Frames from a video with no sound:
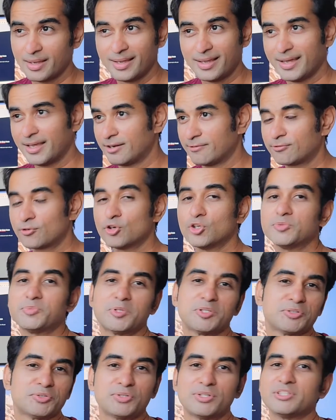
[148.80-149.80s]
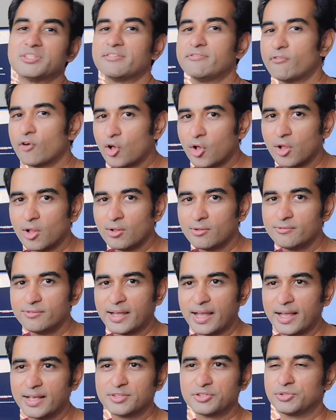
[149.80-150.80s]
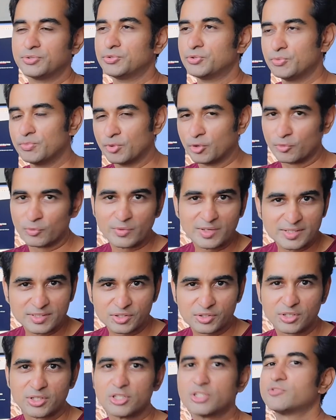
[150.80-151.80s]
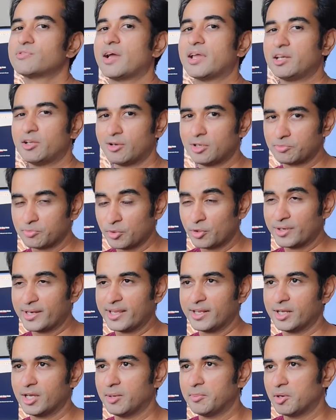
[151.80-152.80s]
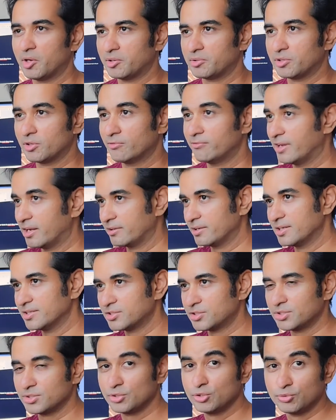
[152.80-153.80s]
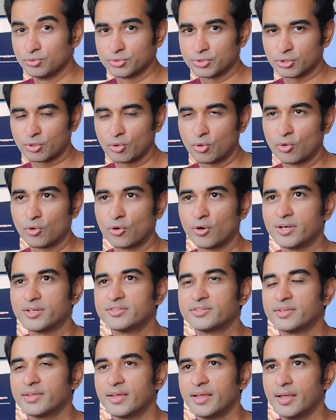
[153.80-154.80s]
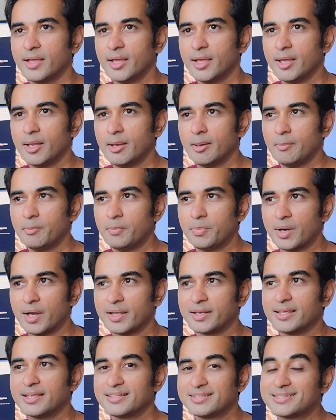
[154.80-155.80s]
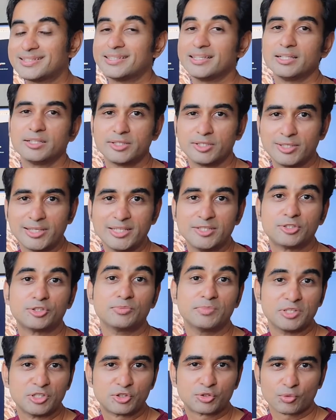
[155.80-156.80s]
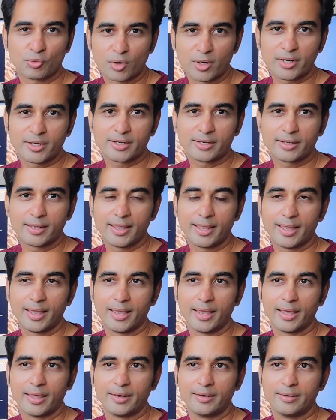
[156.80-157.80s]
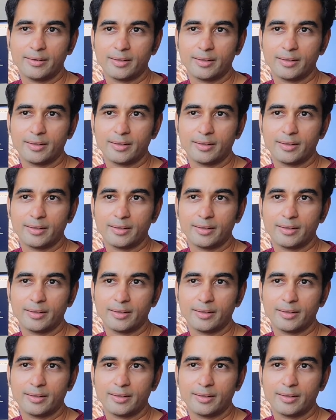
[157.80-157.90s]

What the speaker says: And of course, personas evolve as you do more research, find out more data about your various user cohorts, but it still needs to be short and